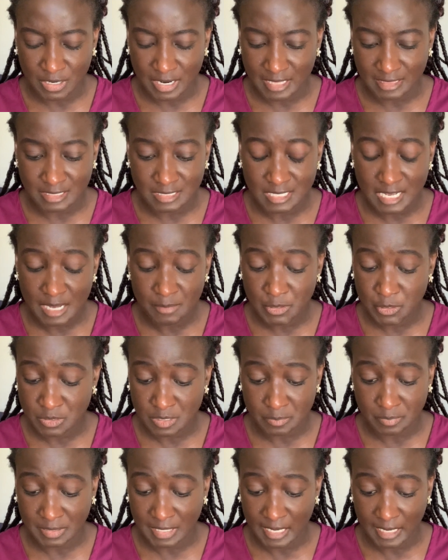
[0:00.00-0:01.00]
At the time I
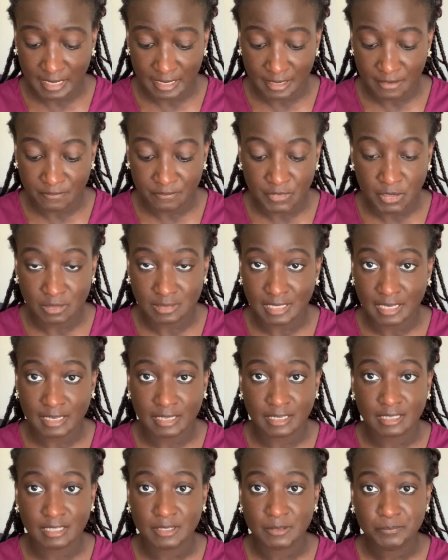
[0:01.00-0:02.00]
was applying, it felt
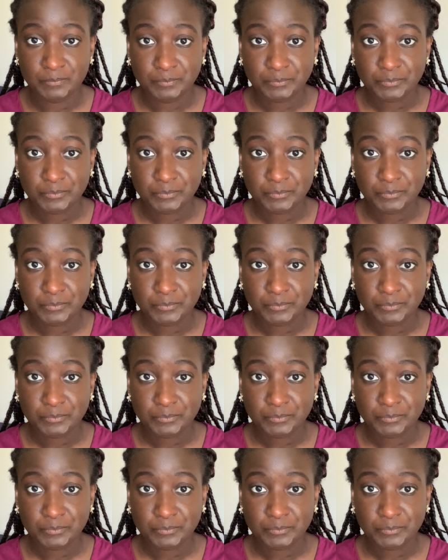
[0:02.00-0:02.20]
like